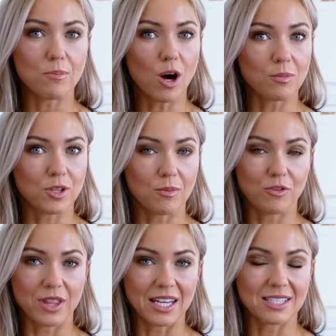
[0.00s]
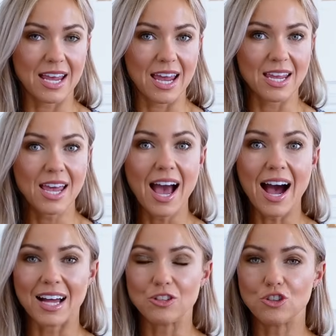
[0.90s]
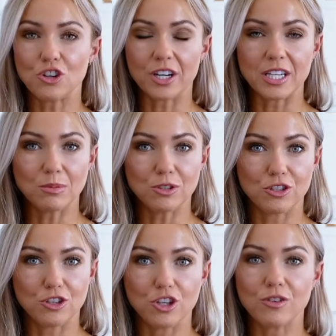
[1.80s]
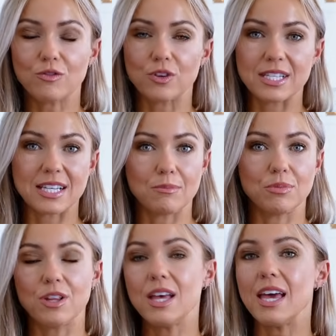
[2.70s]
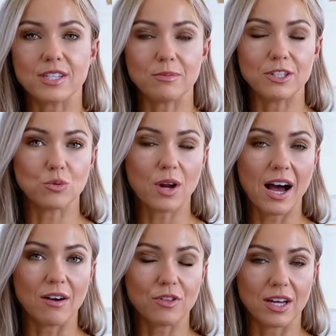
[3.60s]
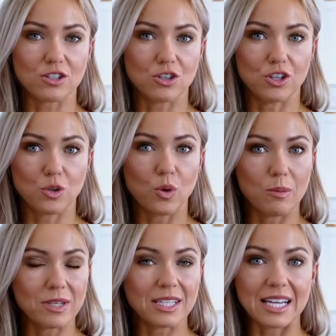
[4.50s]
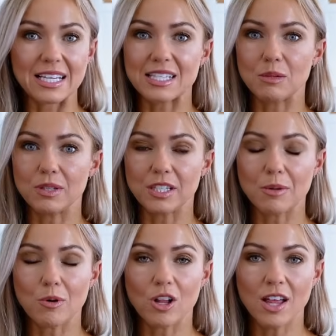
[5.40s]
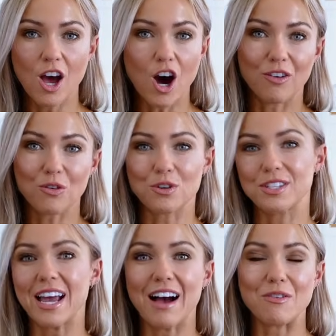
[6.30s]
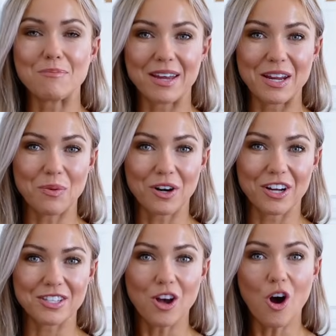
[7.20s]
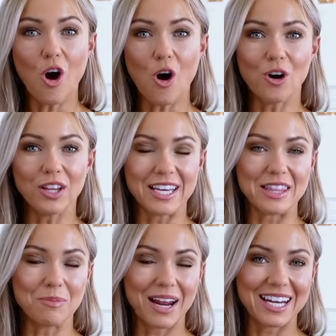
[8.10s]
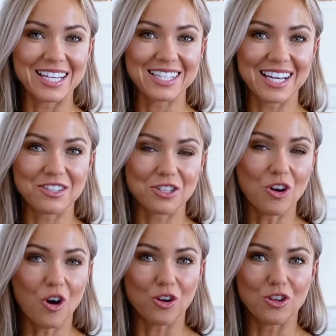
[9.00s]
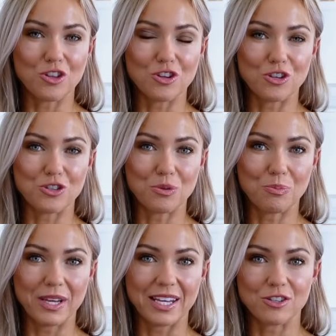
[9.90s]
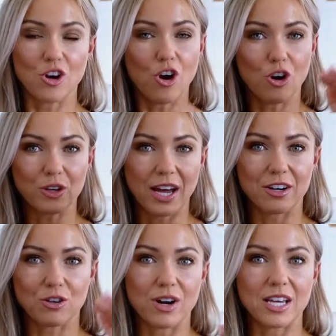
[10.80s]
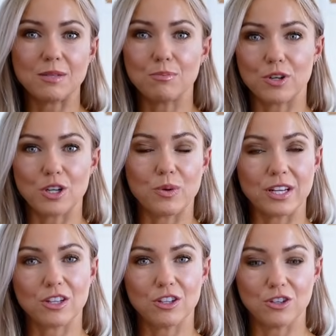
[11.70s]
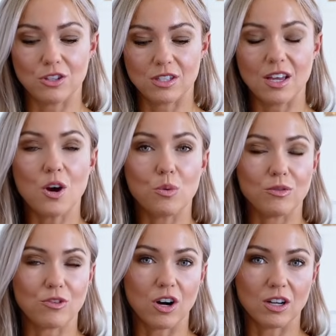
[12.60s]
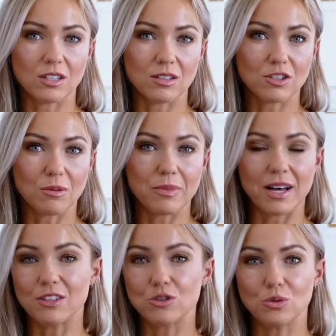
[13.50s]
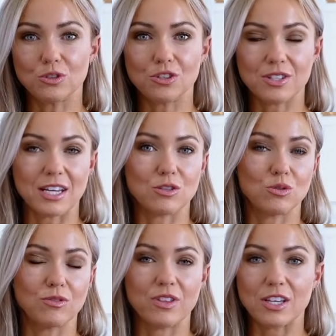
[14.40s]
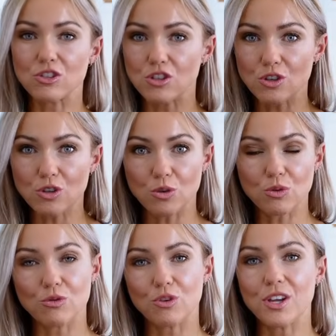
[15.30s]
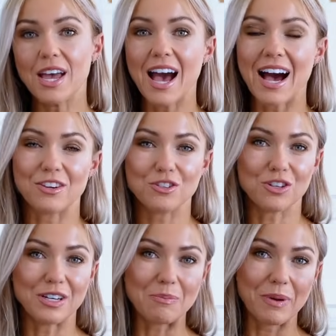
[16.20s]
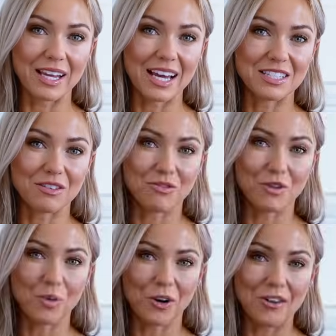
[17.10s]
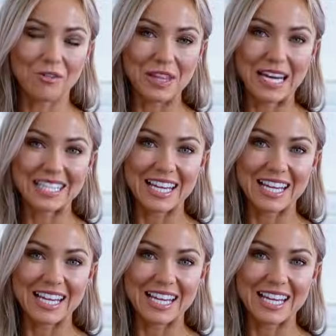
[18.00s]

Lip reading: pops up for that day and you're unable to do it, for example, simply don't have that certain equipment like a stability ball, of course I have many workouts all in the playlist section on the YouTube page, all categorized: body weight glutes, we've got dumbbell shoulders, that sort of thing. So you can go through and certainly pick a different workout for that